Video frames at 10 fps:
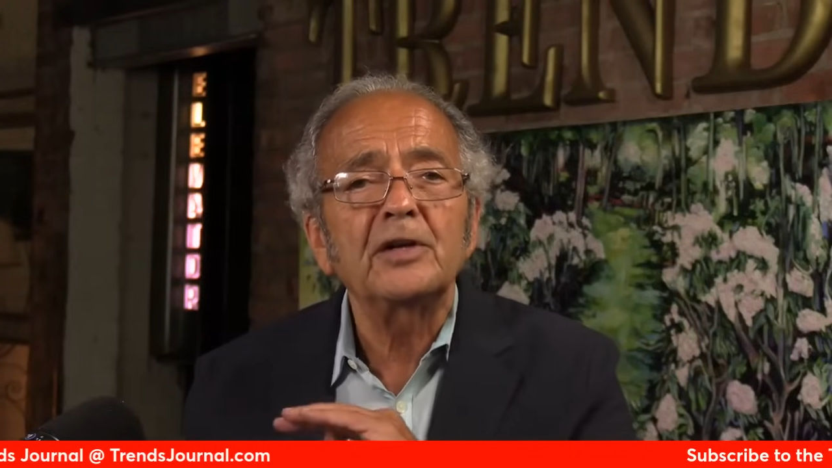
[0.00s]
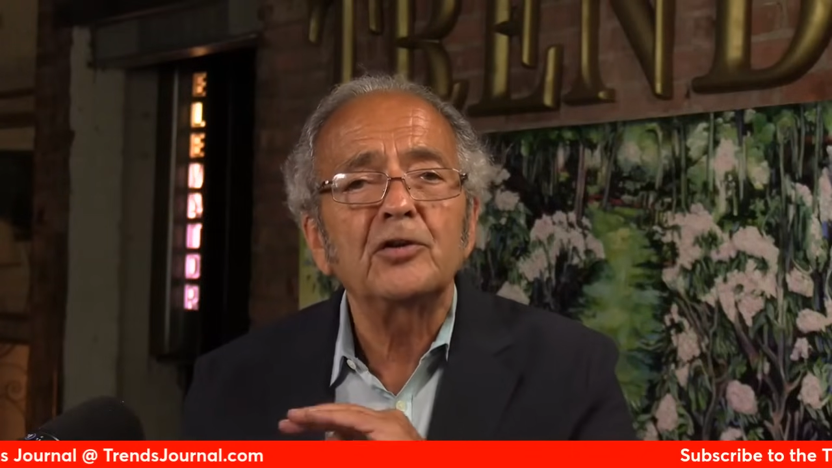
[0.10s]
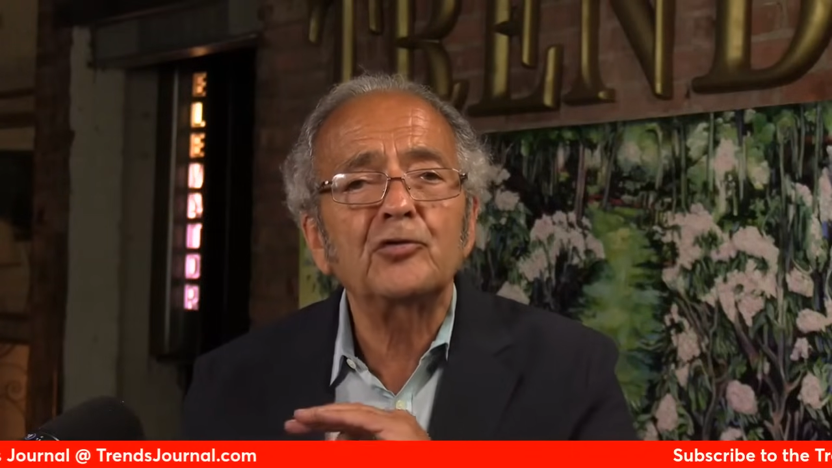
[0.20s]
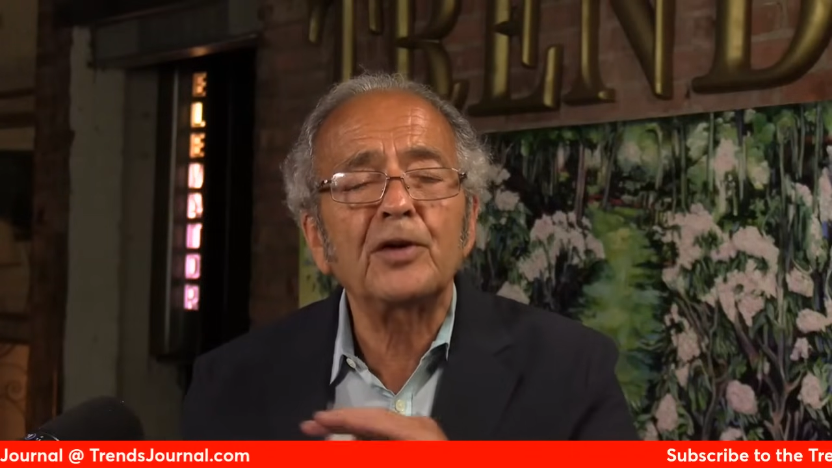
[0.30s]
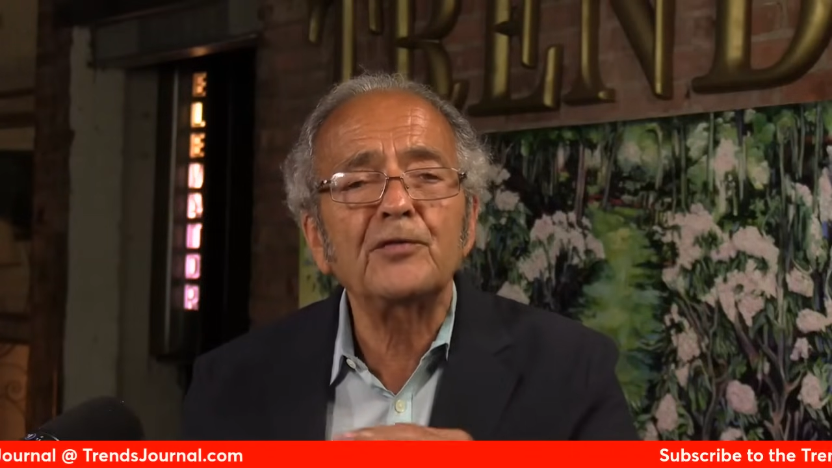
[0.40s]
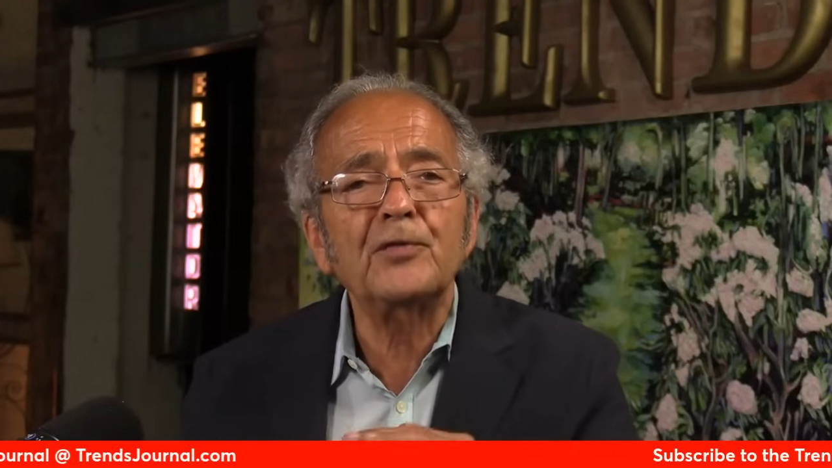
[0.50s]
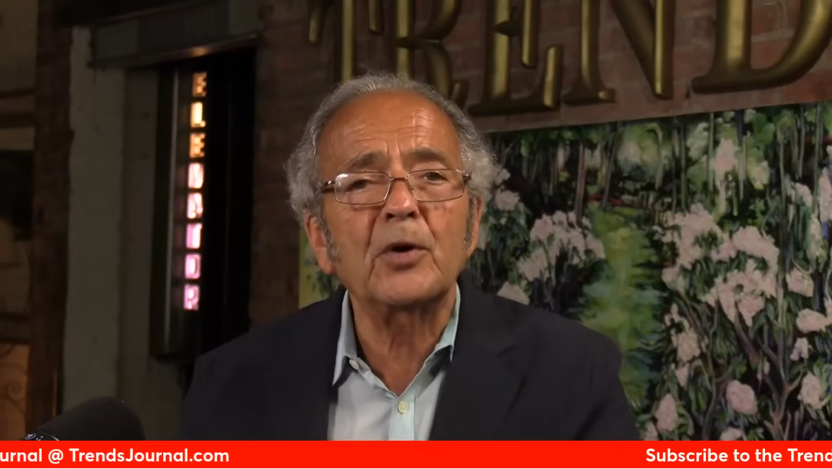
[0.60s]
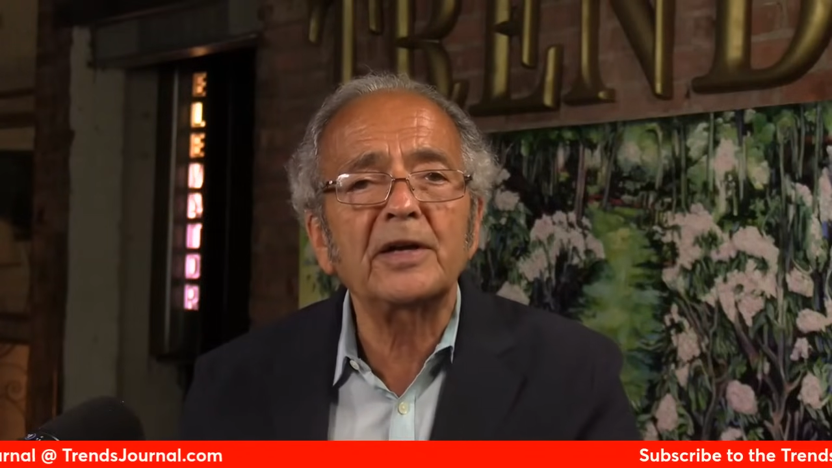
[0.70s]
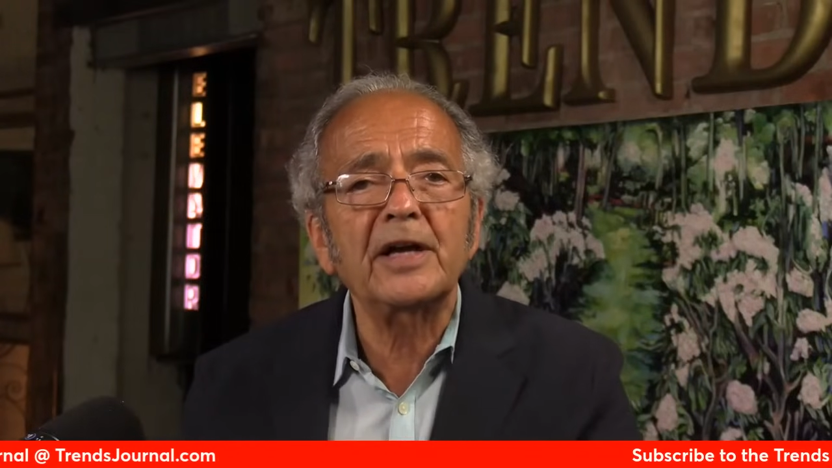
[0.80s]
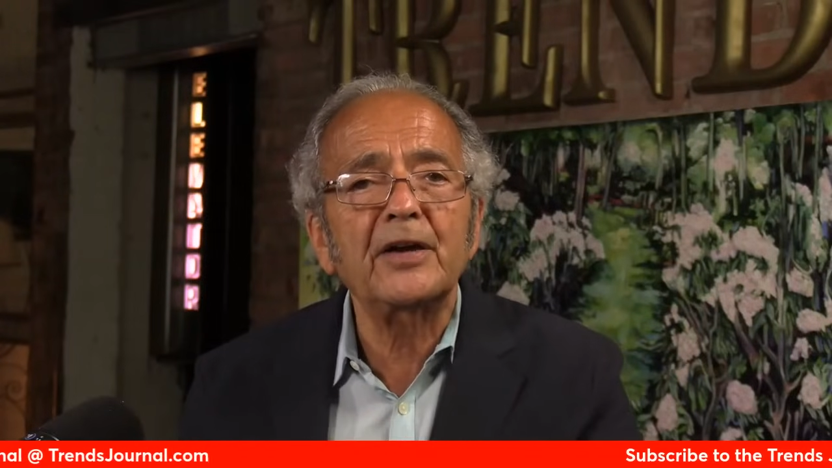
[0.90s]
trend
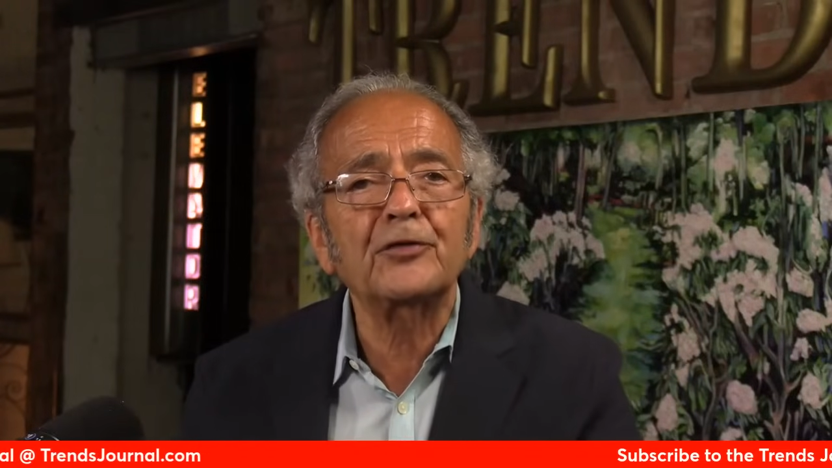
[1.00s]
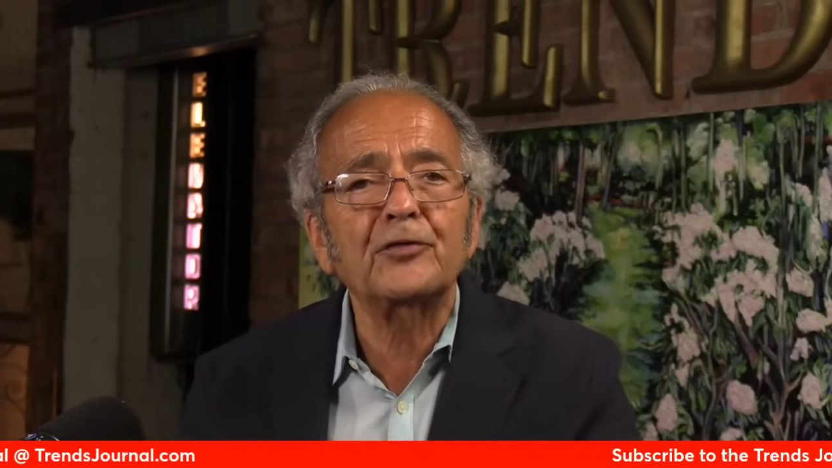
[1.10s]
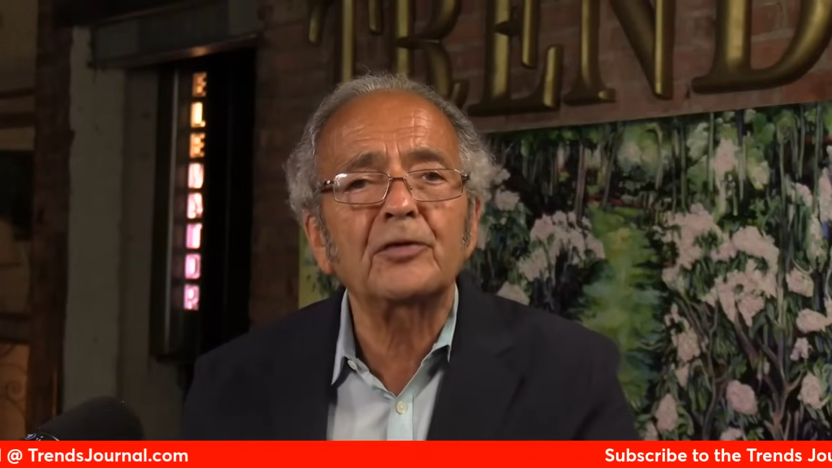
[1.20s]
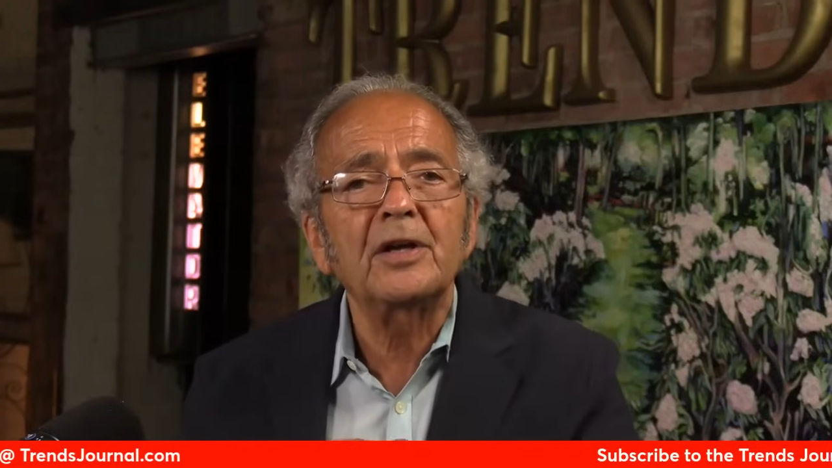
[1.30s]
forecasts,